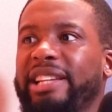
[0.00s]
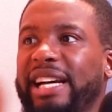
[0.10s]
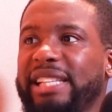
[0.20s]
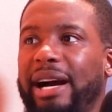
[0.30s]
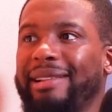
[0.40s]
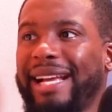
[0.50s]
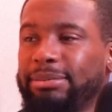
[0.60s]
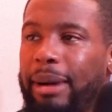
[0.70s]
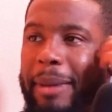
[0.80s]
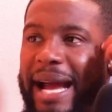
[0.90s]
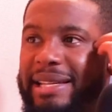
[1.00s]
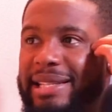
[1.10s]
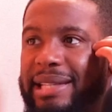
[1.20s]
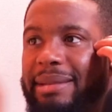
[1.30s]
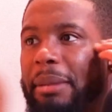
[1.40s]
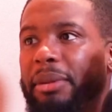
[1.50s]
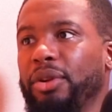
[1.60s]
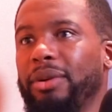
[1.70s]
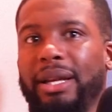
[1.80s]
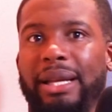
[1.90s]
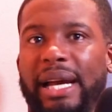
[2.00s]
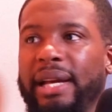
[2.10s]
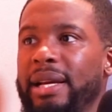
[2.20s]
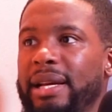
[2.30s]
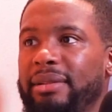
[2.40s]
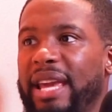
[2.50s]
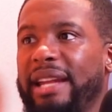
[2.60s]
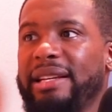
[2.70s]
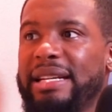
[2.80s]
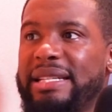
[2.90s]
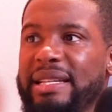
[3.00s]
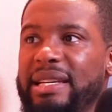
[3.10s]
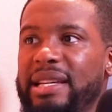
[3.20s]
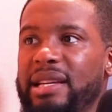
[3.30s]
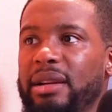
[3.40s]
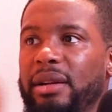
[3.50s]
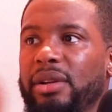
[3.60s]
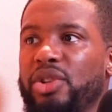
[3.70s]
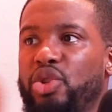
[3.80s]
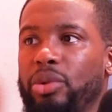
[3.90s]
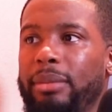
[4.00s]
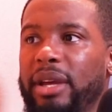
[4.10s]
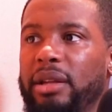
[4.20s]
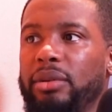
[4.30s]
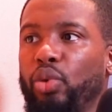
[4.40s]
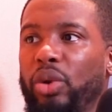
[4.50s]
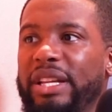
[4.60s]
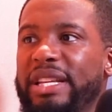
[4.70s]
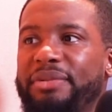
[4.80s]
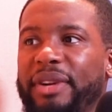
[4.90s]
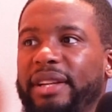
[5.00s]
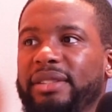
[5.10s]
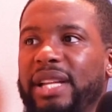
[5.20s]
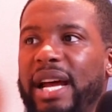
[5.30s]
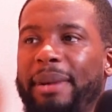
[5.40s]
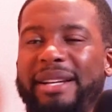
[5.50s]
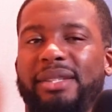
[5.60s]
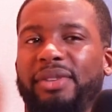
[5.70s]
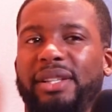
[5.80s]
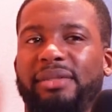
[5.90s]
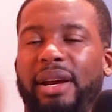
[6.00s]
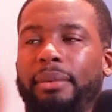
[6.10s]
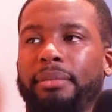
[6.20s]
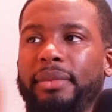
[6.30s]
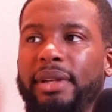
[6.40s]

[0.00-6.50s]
That's how. That's my mindset to make me do it. Like getting in the sea, swimming, all of these things. Like man just thinks, fam,